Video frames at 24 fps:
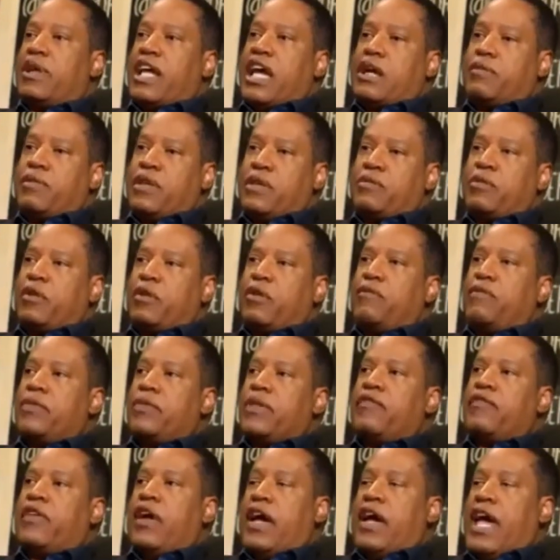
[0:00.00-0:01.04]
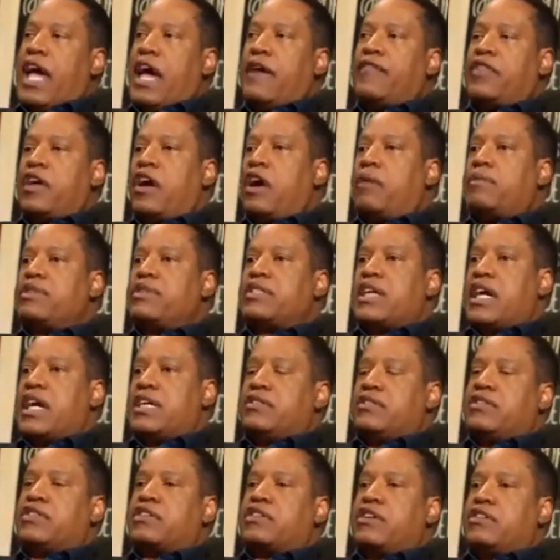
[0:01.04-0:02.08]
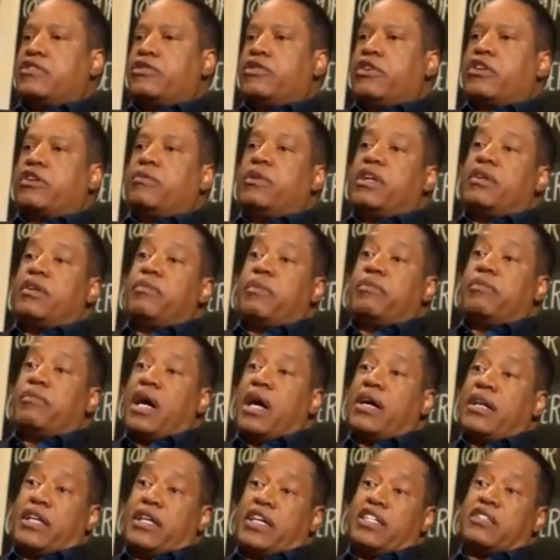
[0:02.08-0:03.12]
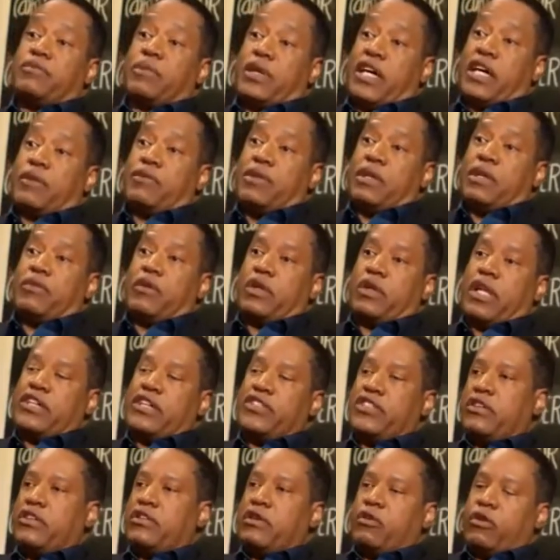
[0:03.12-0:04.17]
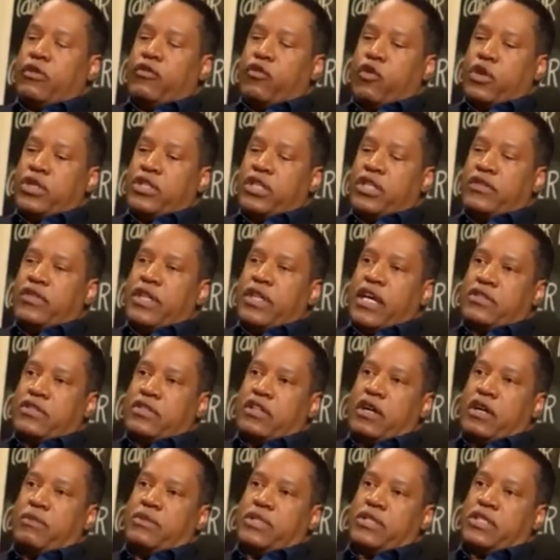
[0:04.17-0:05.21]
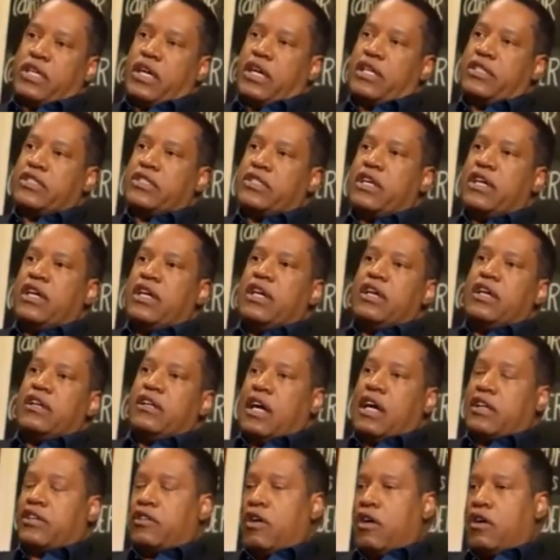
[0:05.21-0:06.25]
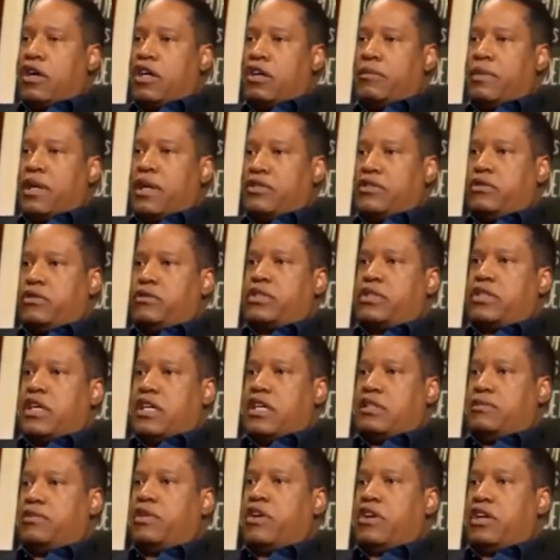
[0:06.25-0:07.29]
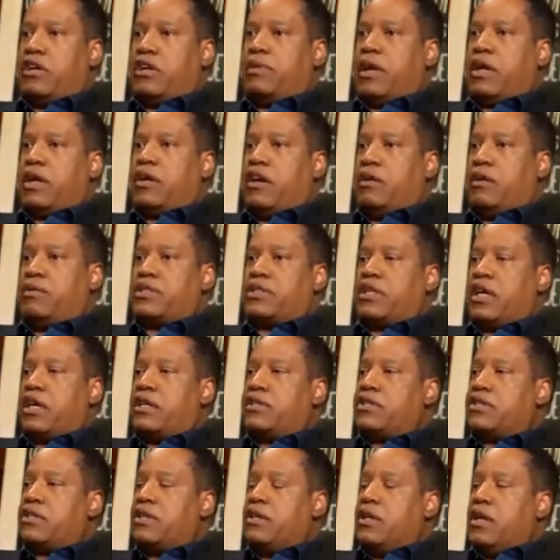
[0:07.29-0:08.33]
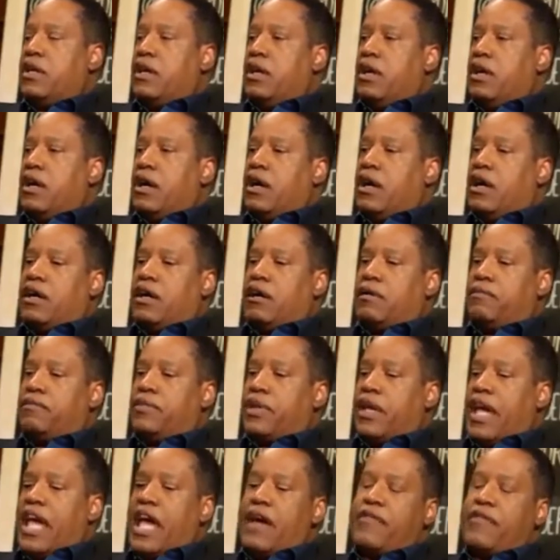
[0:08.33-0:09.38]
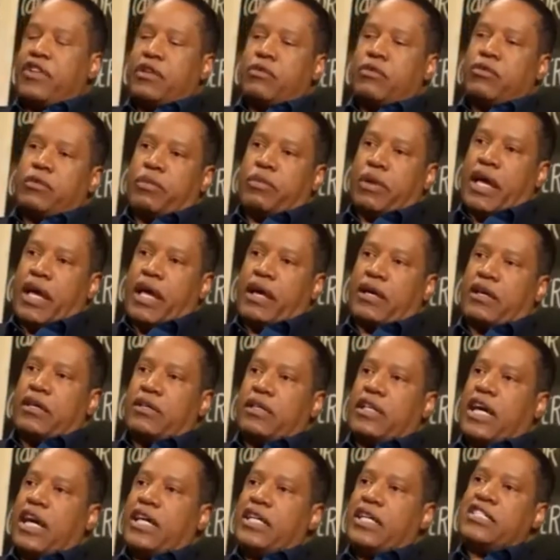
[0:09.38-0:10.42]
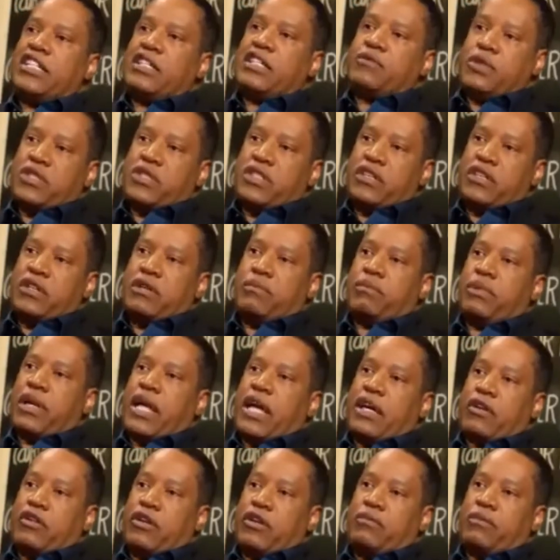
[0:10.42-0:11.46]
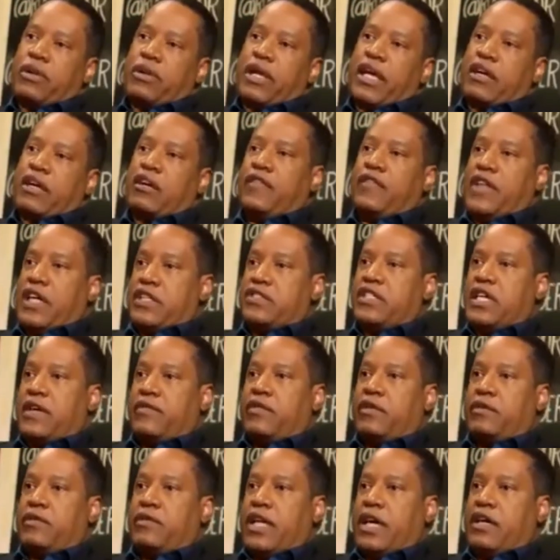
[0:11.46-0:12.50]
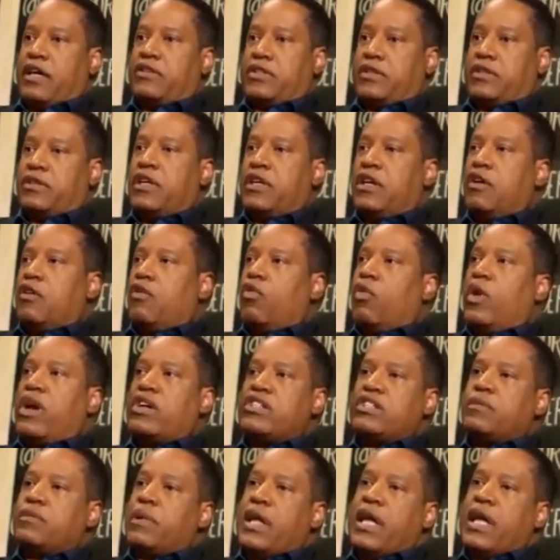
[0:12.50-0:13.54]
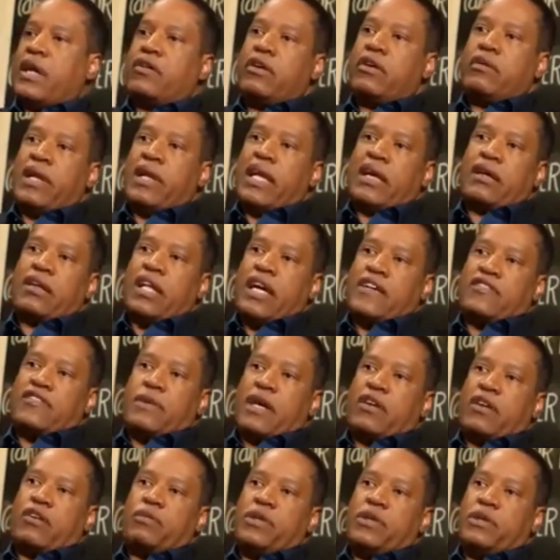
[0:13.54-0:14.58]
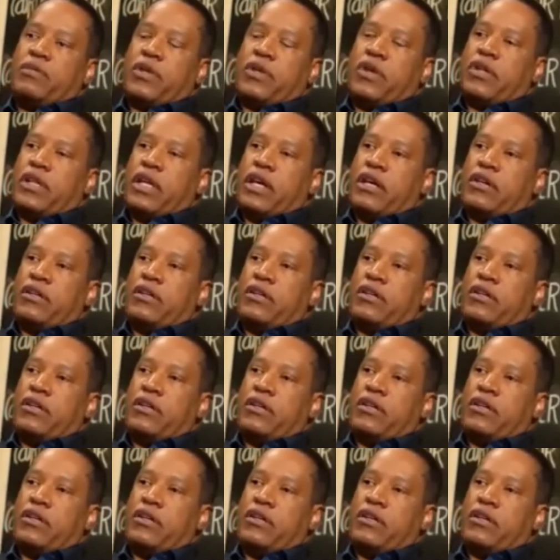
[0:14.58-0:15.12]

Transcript: Black people, half the homicides in this country are committed by and against black people. Last year there were 14,000 homicides. I'm not talking about suicides. I'm talking about homicides. Mm-hmm. Half of them were black. 96% of them black on black of that 7,000. Where's the Black Lives Matter people on